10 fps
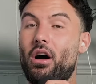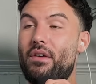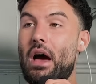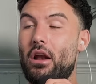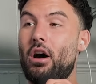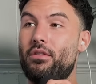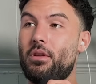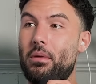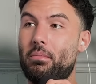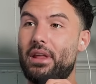of the
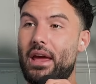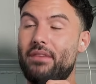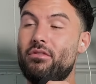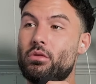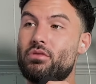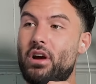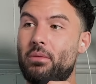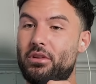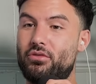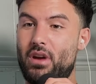people there, even though it was a
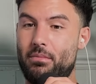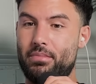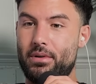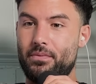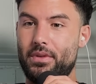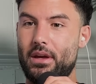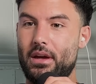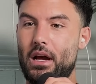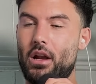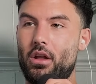rugby trip,
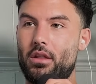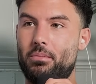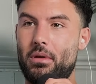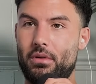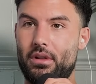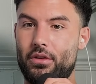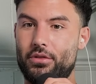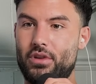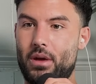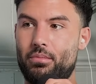a lot of the people on the
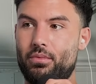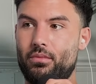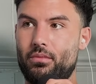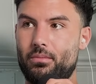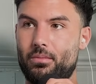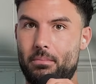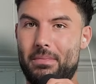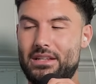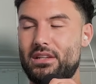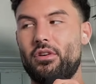trip were
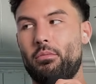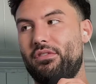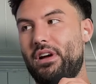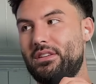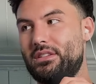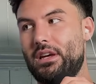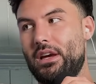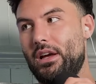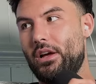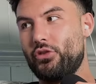massive football fans.
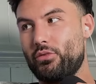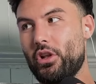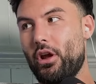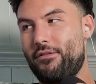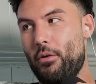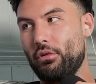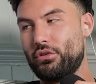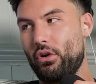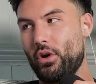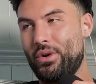So there was a lot of football
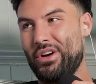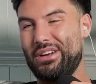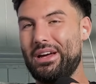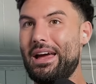talk going on.